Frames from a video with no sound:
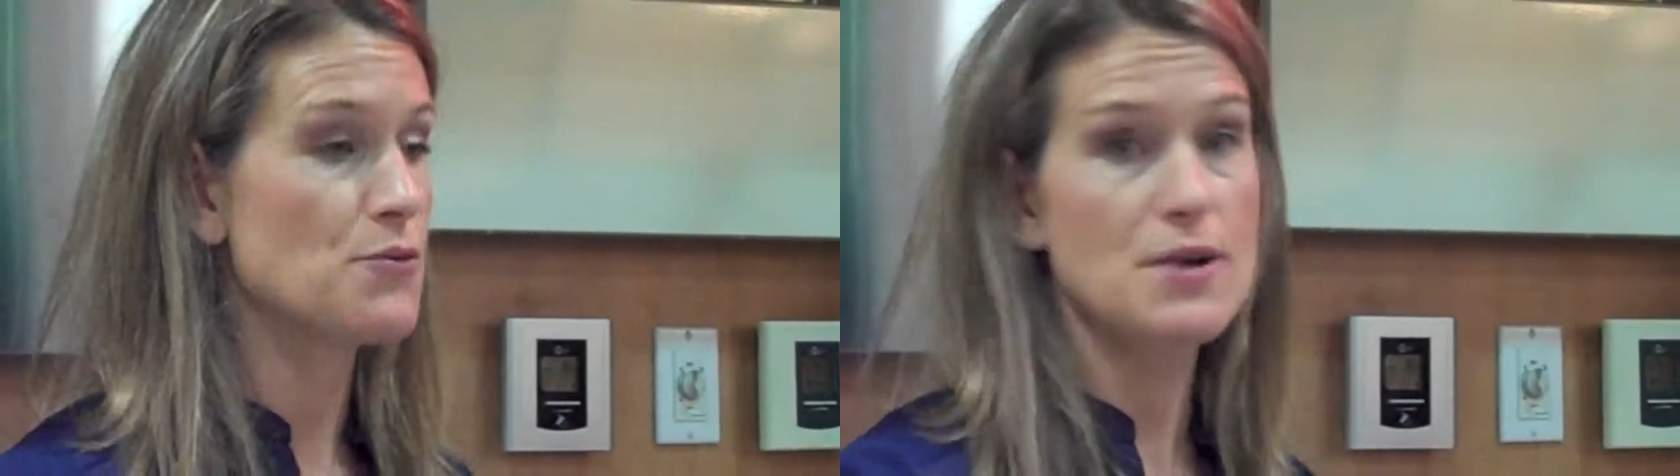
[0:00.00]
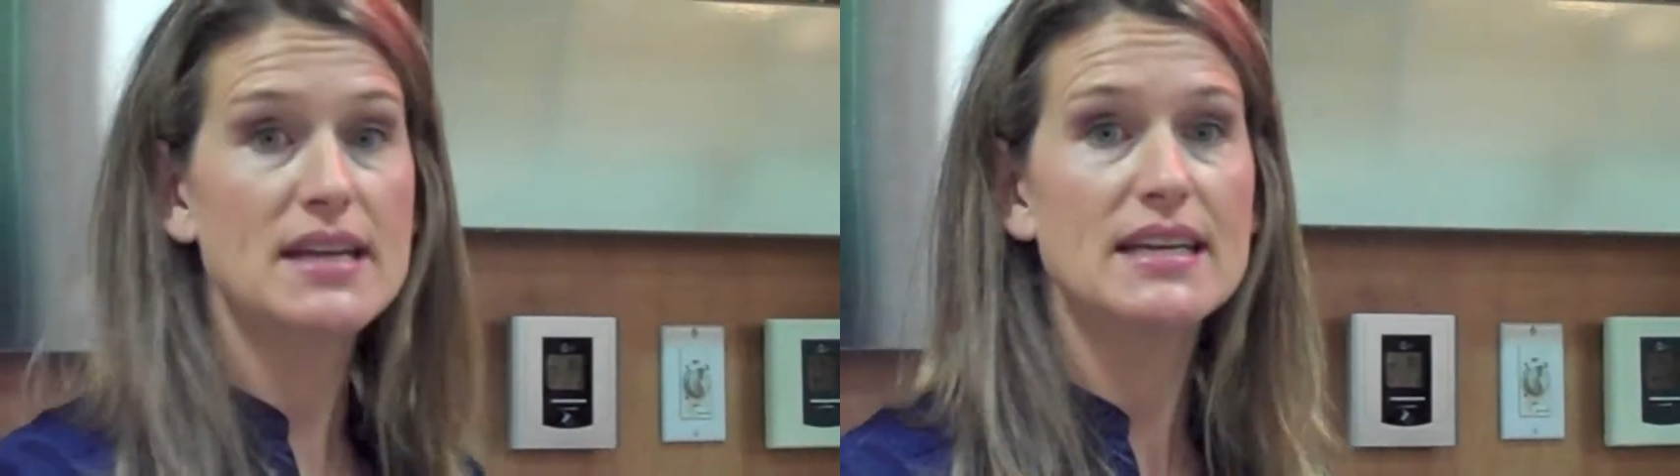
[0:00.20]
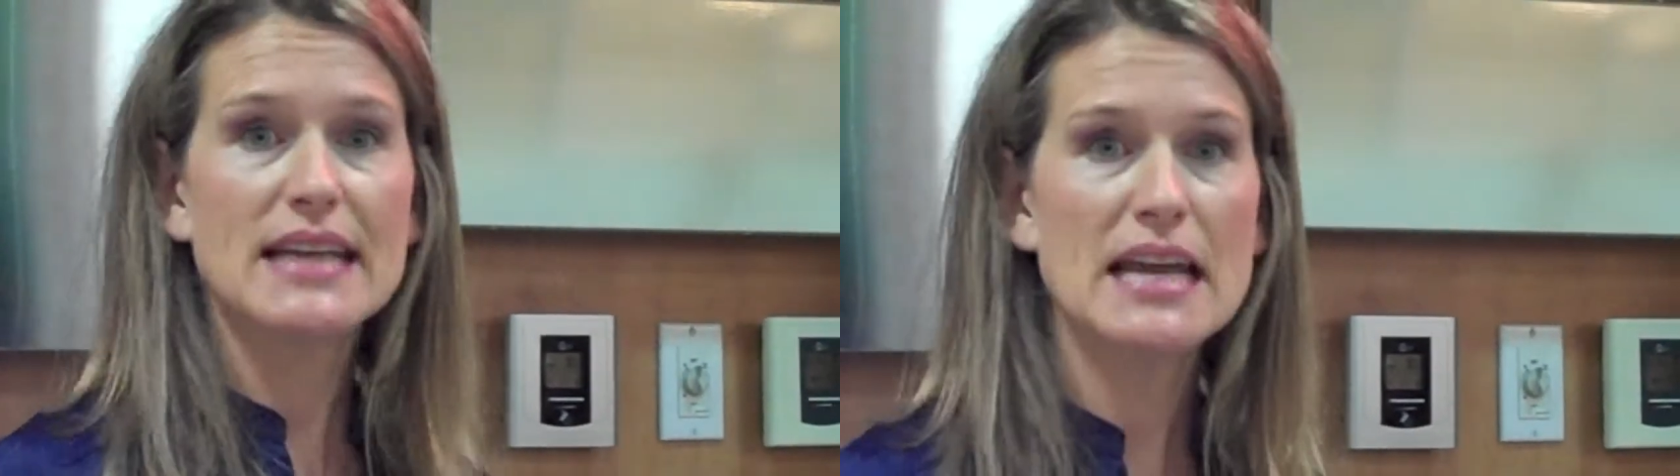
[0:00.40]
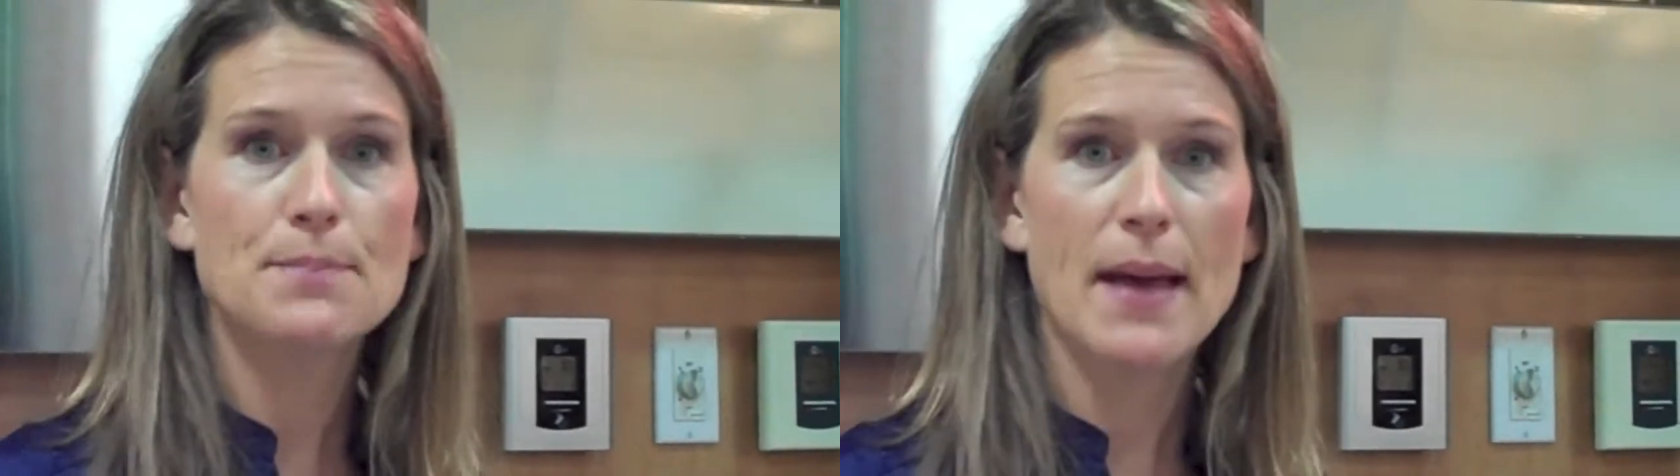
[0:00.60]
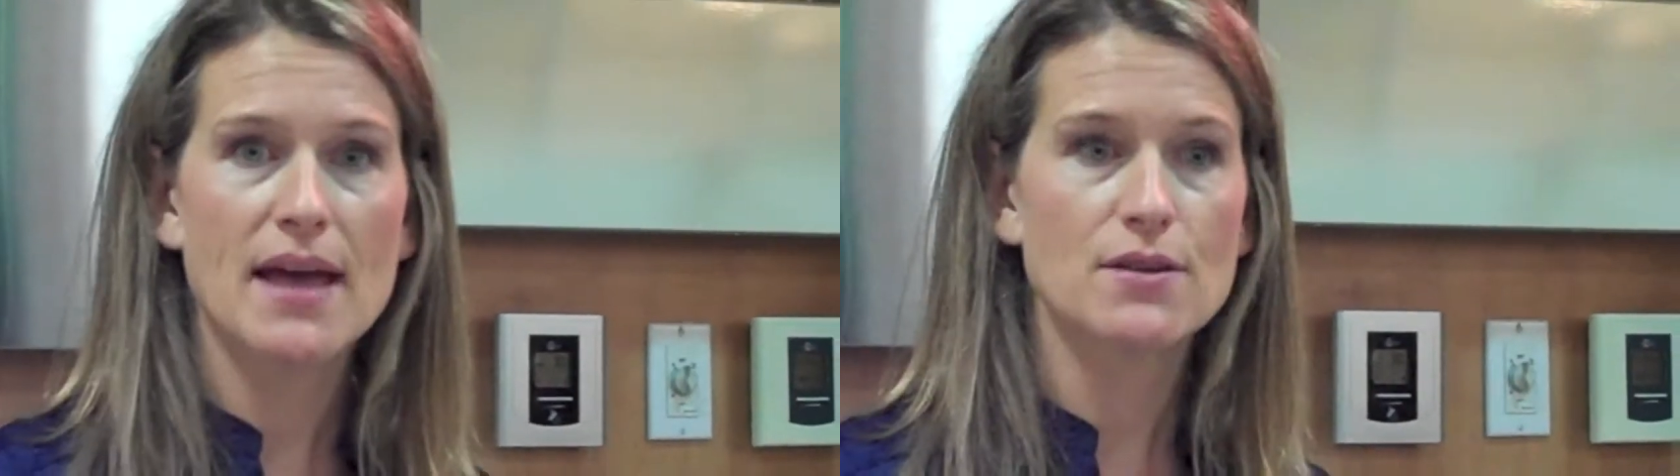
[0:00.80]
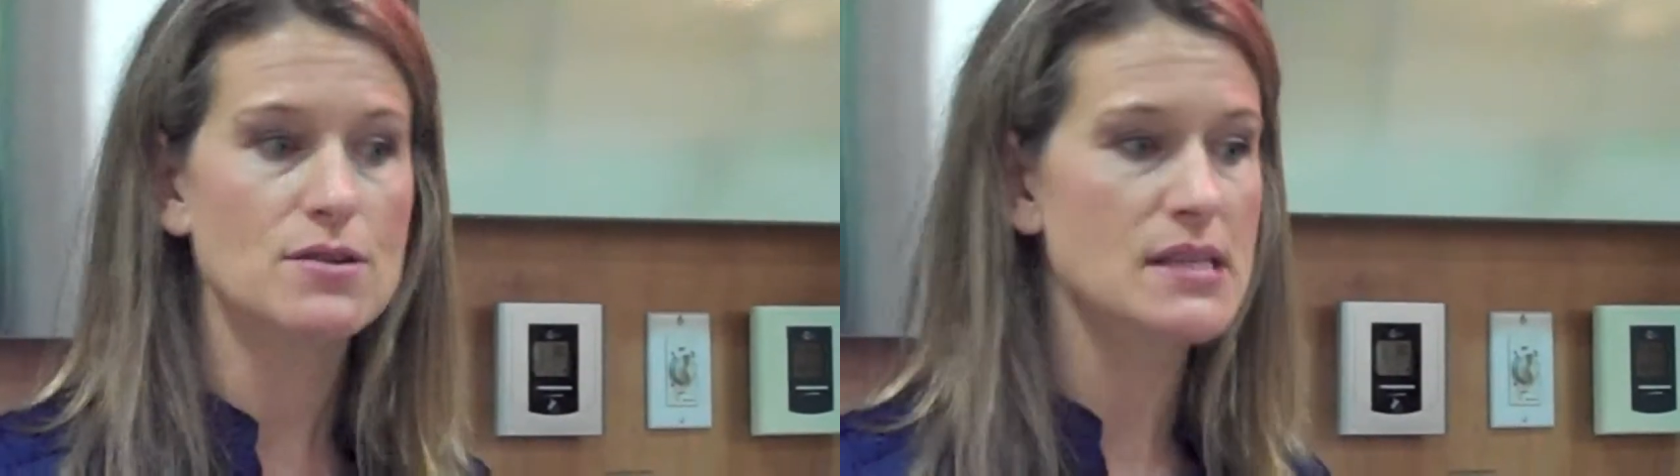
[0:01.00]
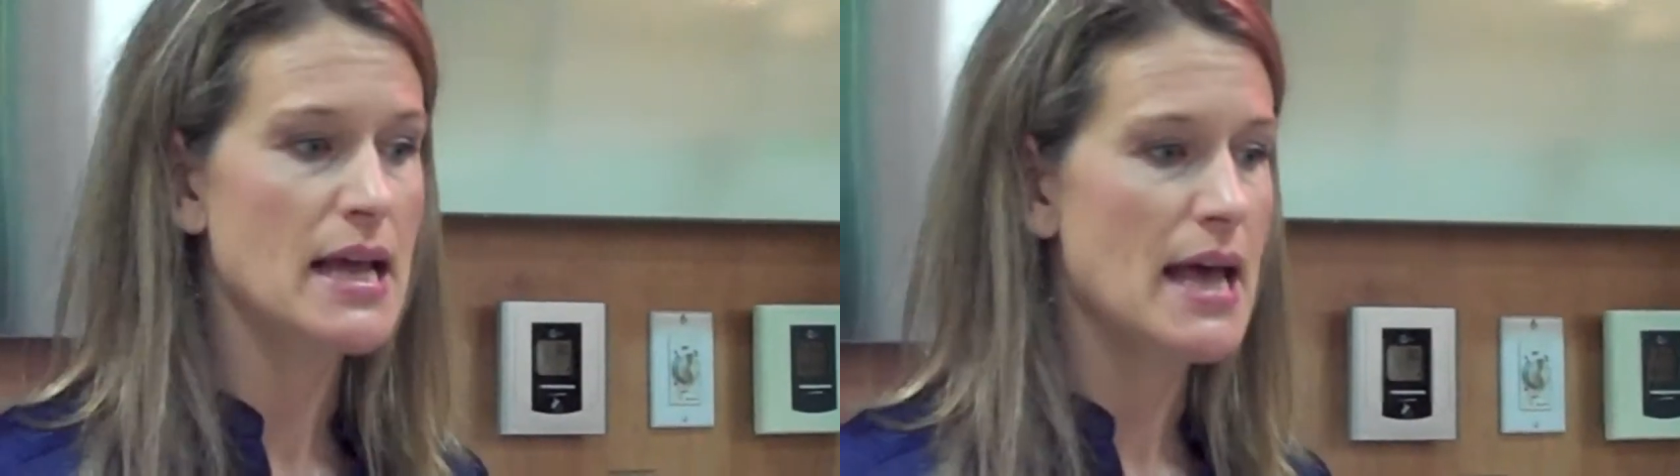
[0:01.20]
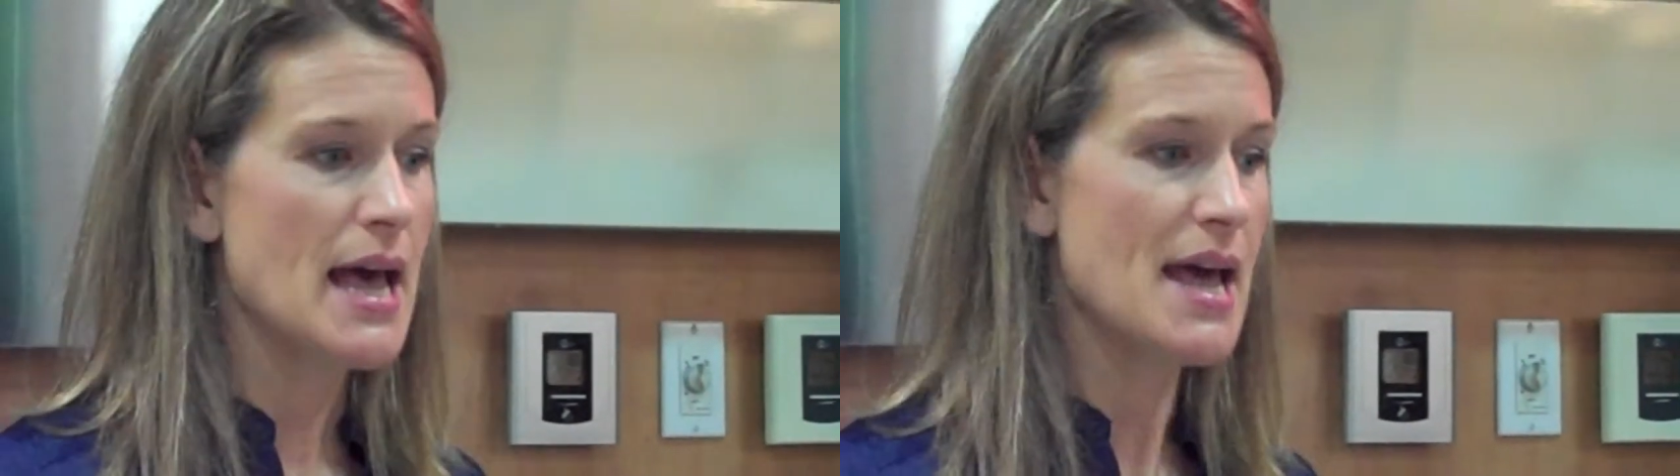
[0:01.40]
radiant heat panels,
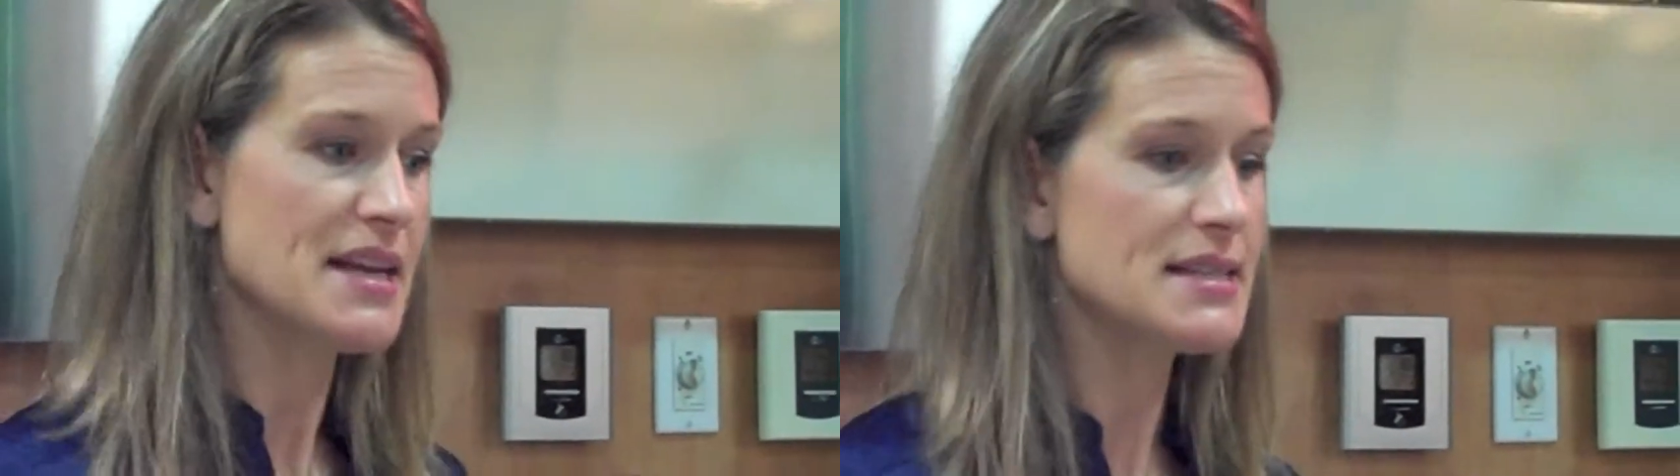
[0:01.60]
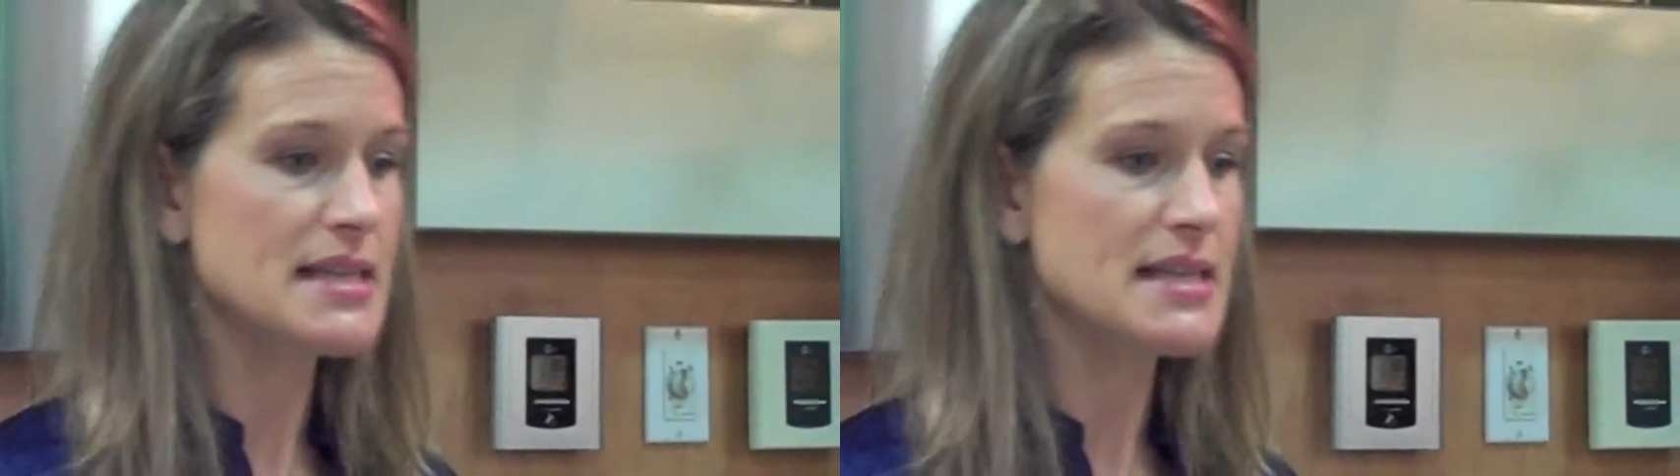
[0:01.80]
and it